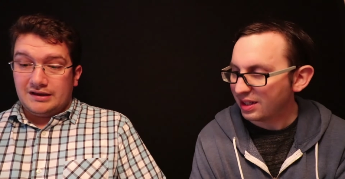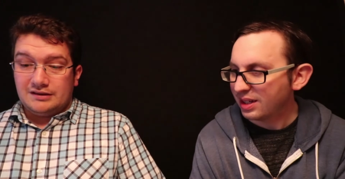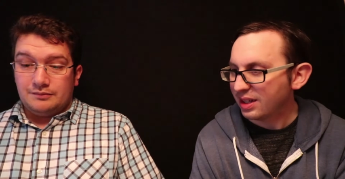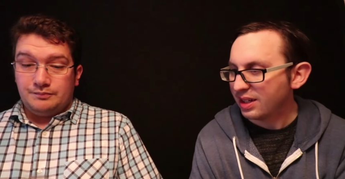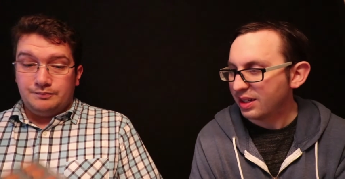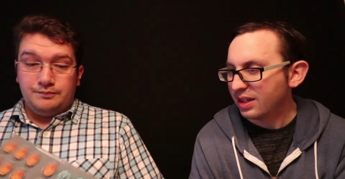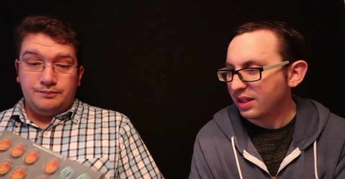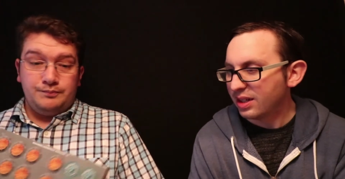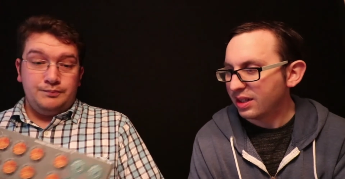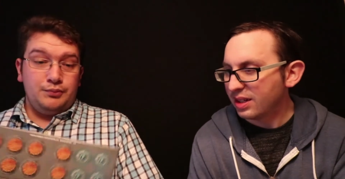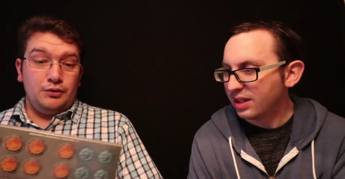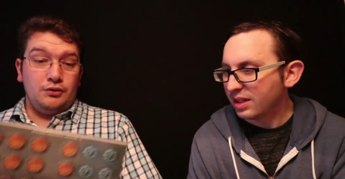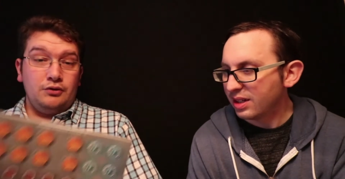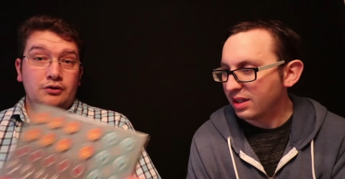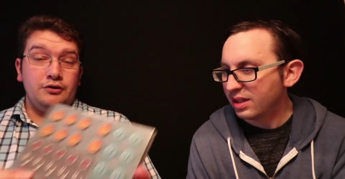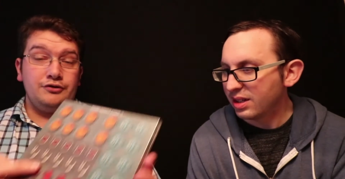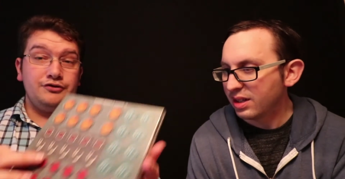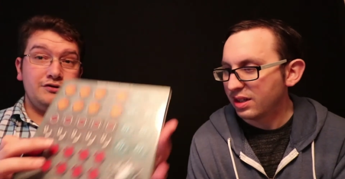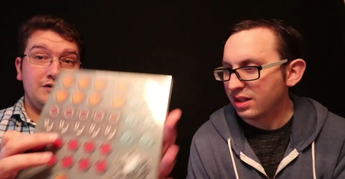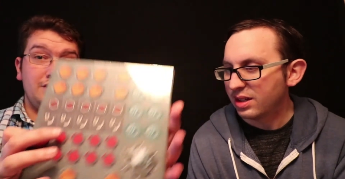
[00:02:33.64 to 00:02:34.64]
Speaker 1: get the
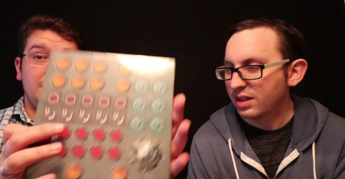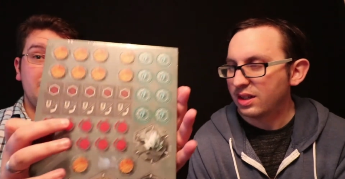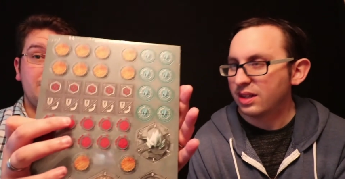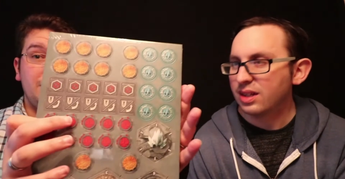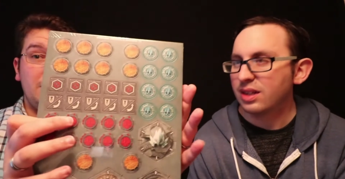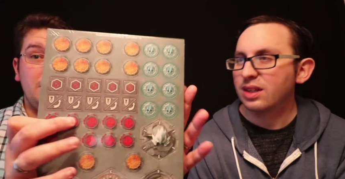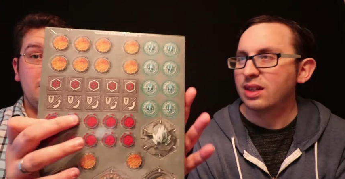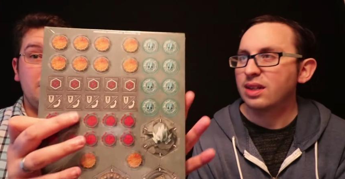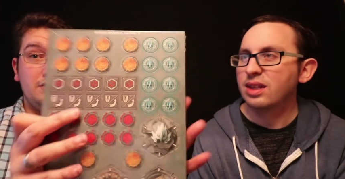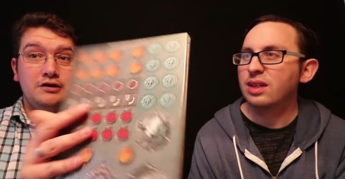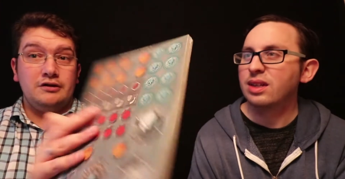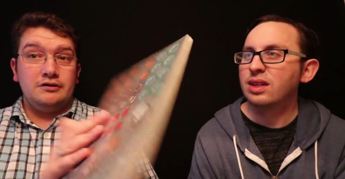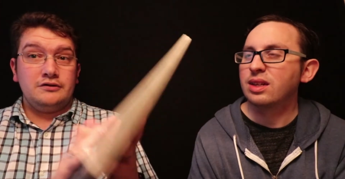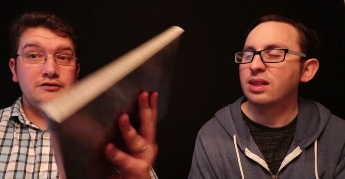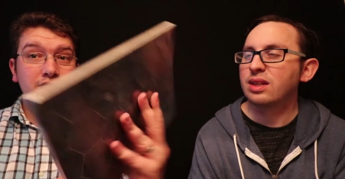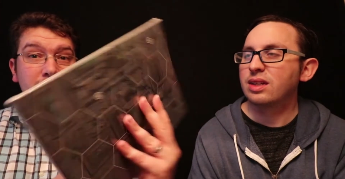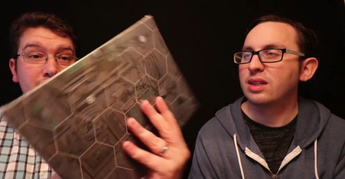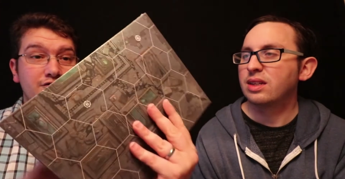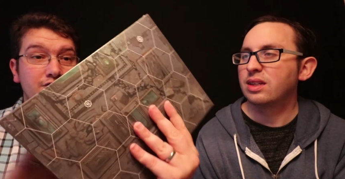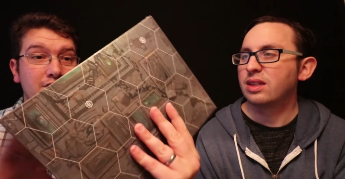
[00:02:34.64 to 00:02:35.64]
board and the
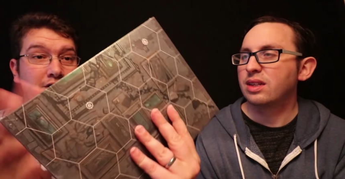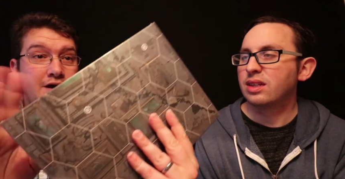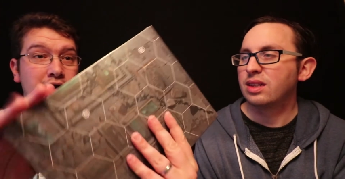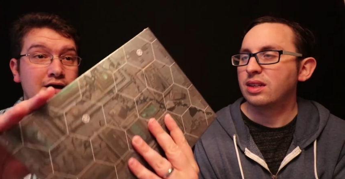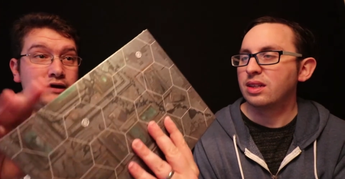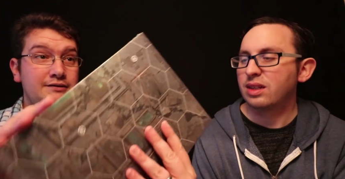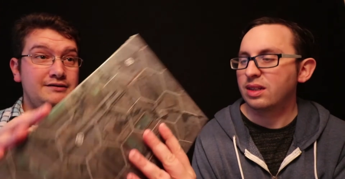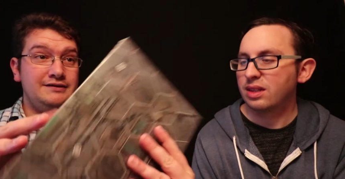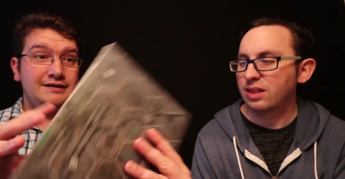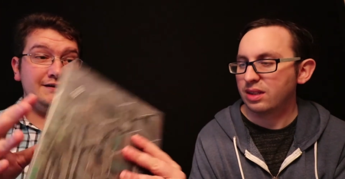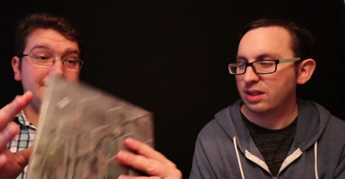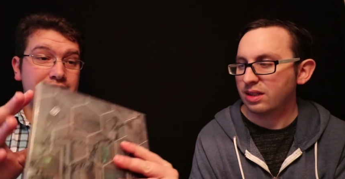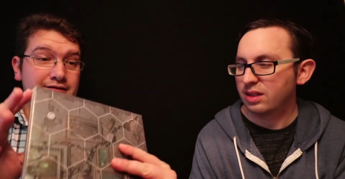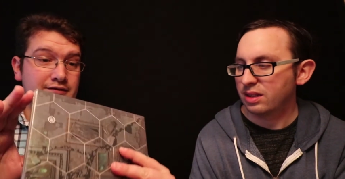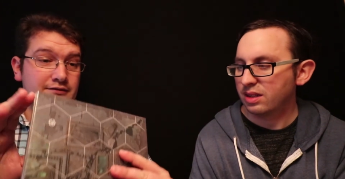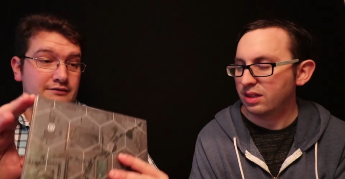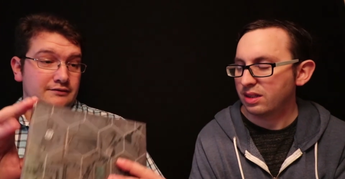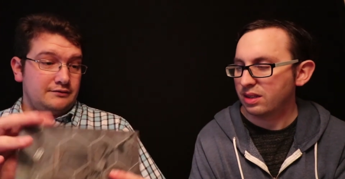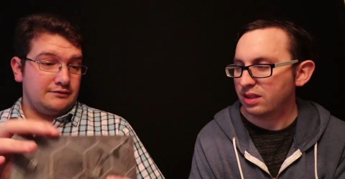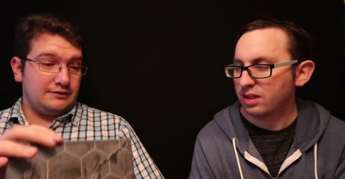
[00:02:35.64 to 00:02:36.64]
tokens. Uh,
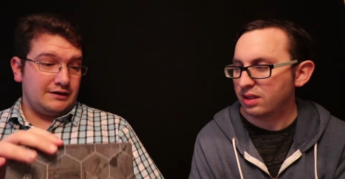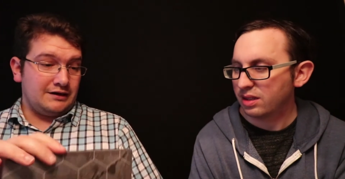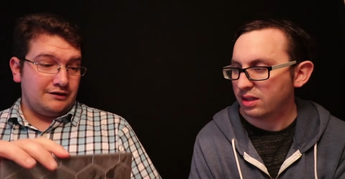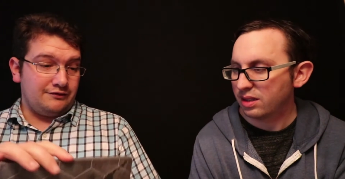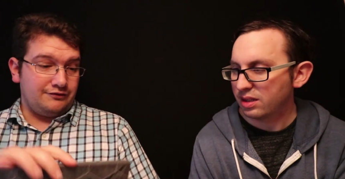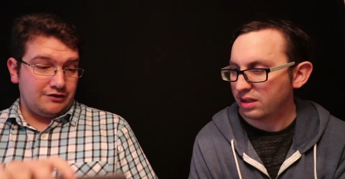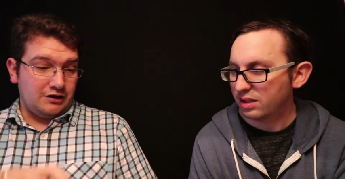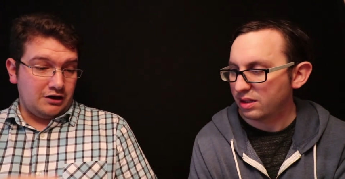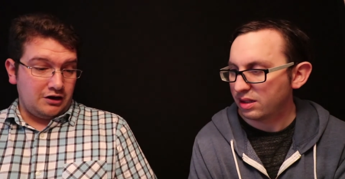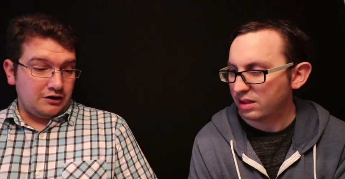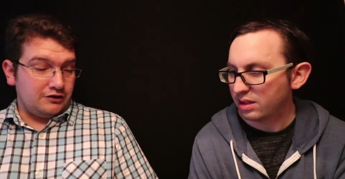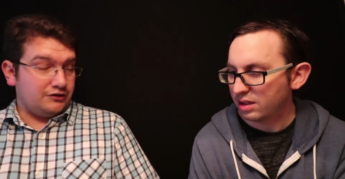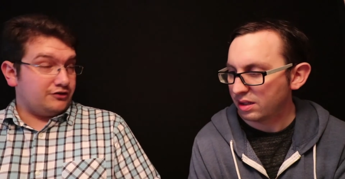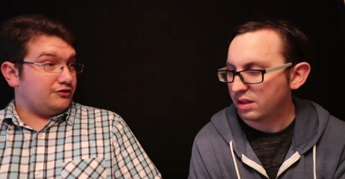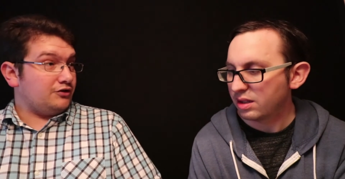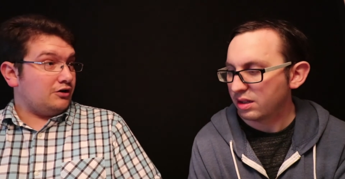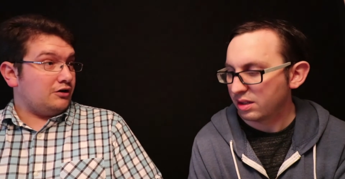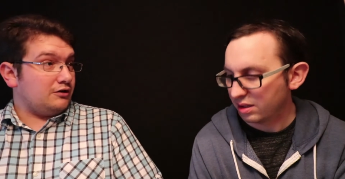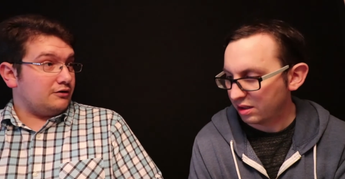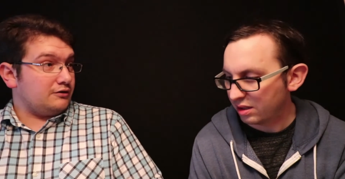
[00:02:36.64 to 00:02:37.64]
decent kind of card
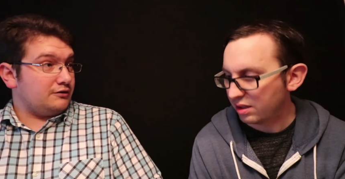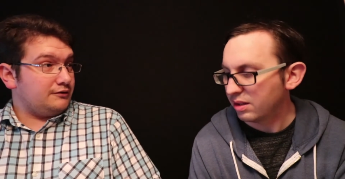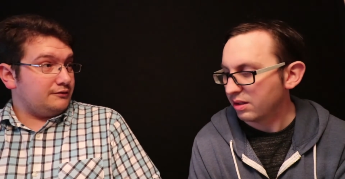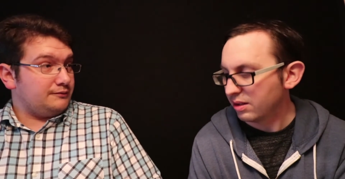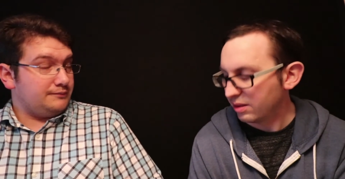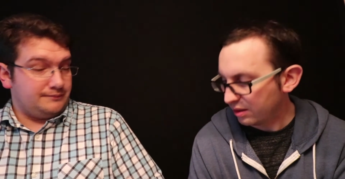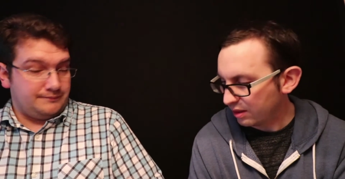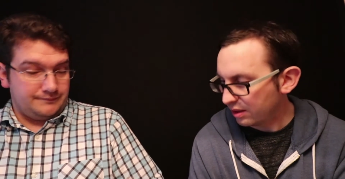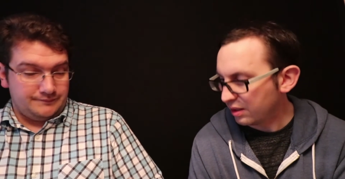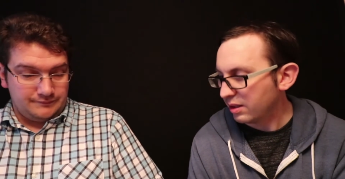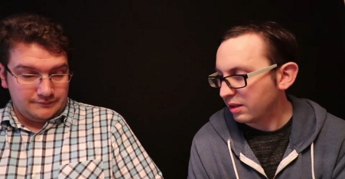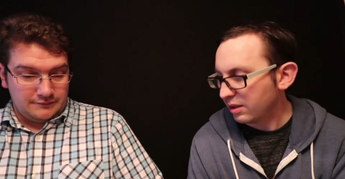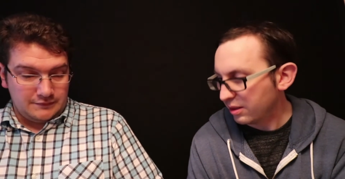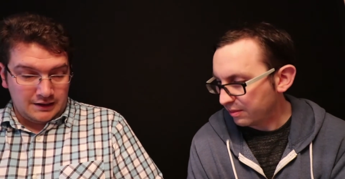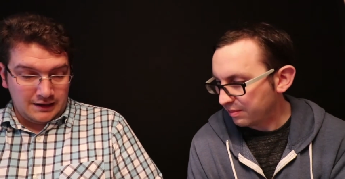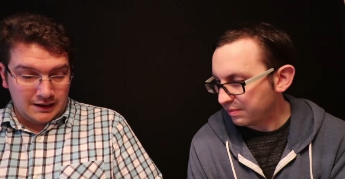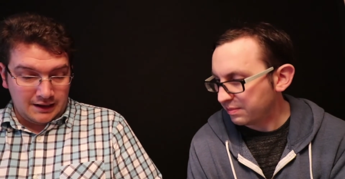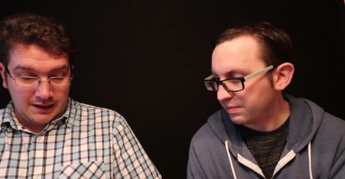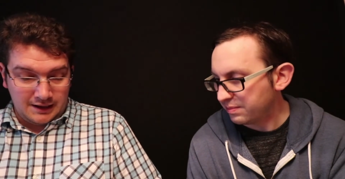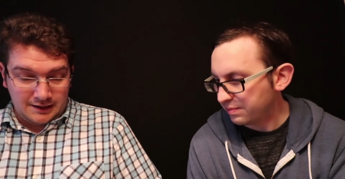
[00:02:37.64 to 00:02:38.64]
stock.
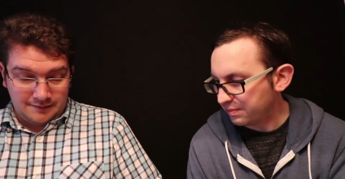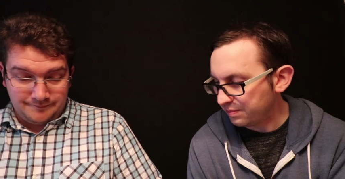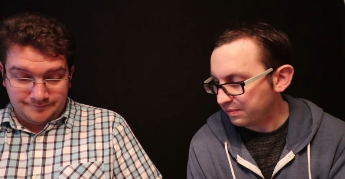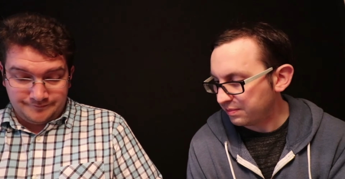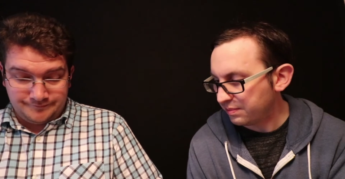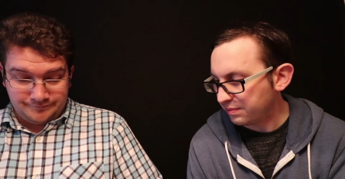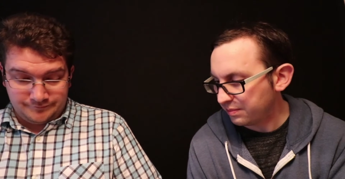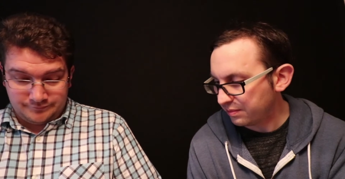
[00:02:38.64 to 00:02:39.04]
Um,